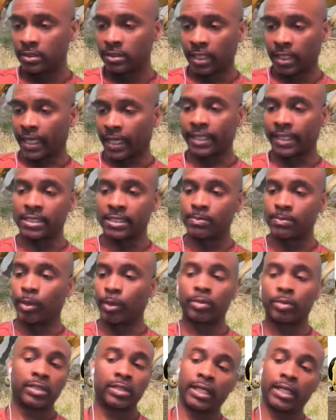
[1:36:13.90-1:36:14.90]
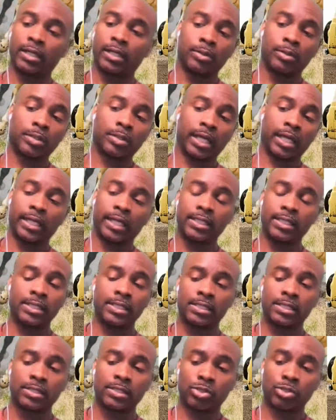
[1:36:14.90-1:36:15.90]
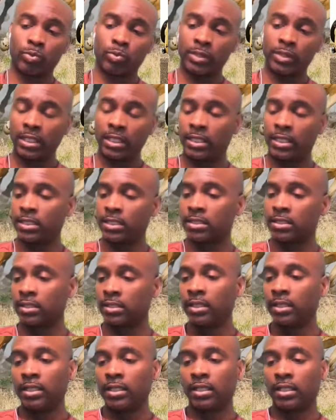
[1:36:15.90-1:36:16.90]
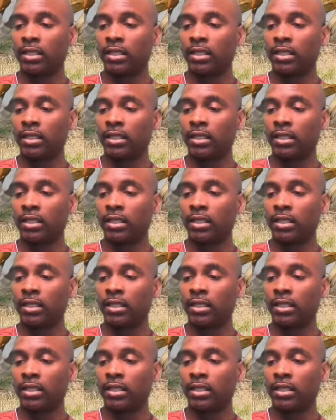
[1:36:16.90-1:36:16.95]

I guess smoking their cocaines and tweeds and